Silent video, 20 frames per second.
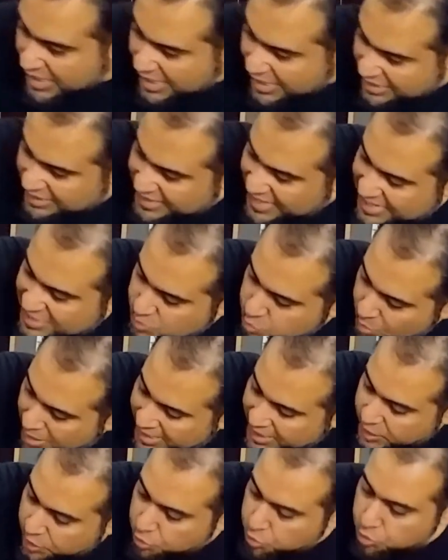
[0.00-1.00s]
That's why
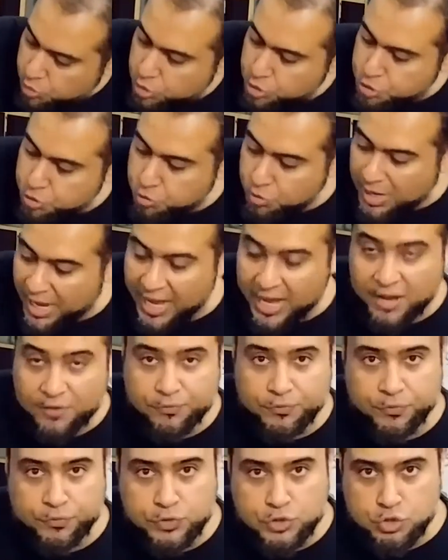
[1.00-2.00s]
you do
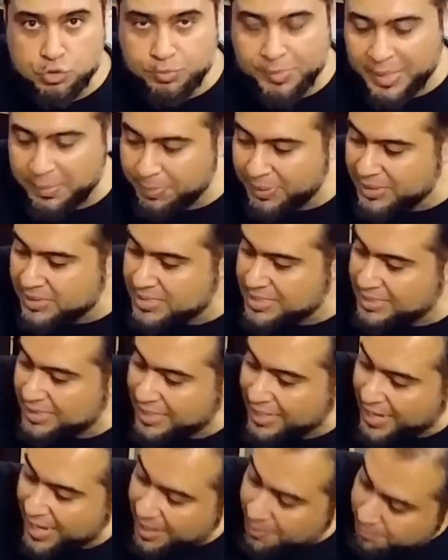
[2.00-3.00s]
have two meeples in the
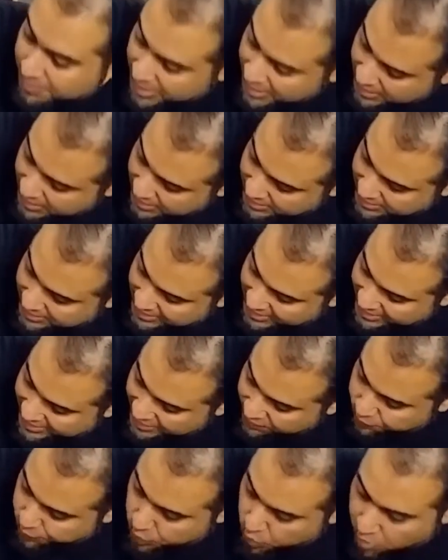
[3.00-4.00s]
game, that
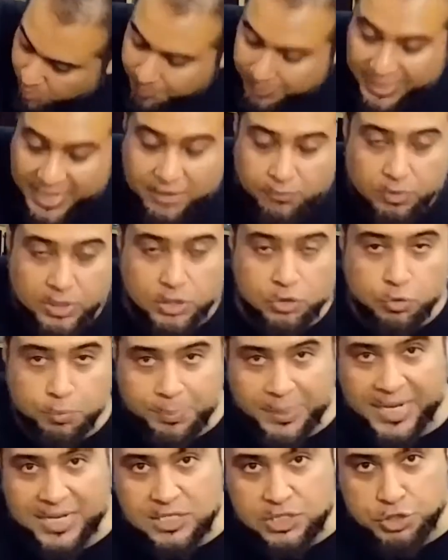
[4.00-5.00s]
if you are playing with two
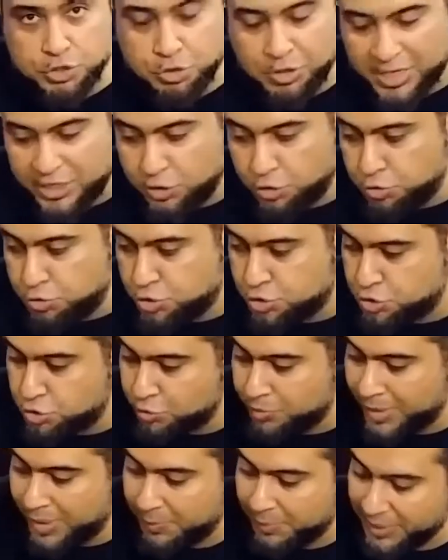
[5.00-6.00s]
players you can use two
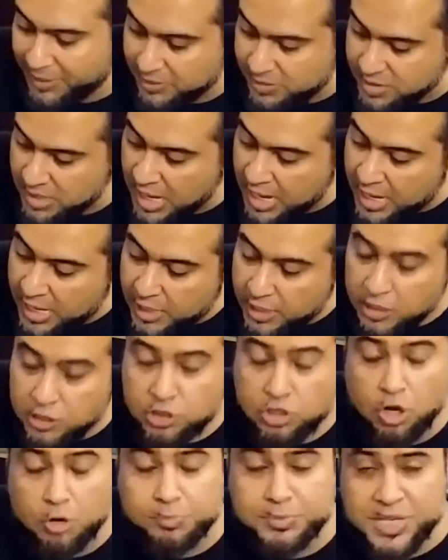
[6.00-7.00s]
meeples.
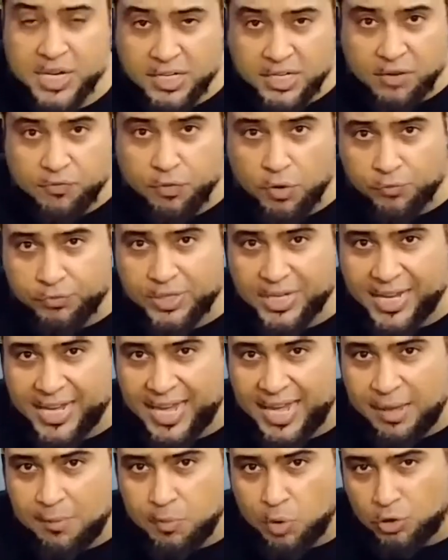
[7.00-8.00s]
The objective of the
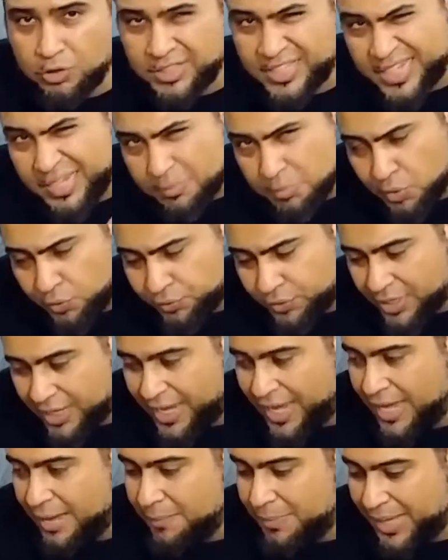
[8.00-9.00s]
game or theme of the
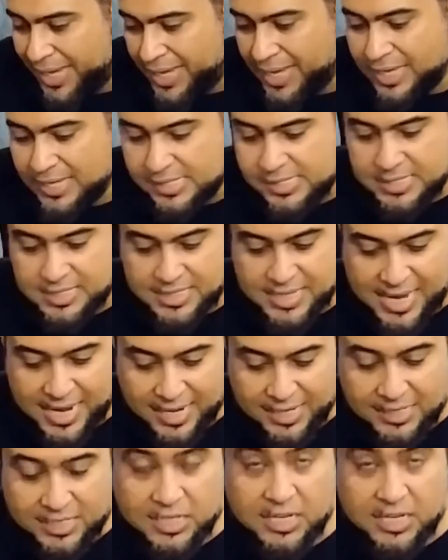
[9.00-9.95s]
game is that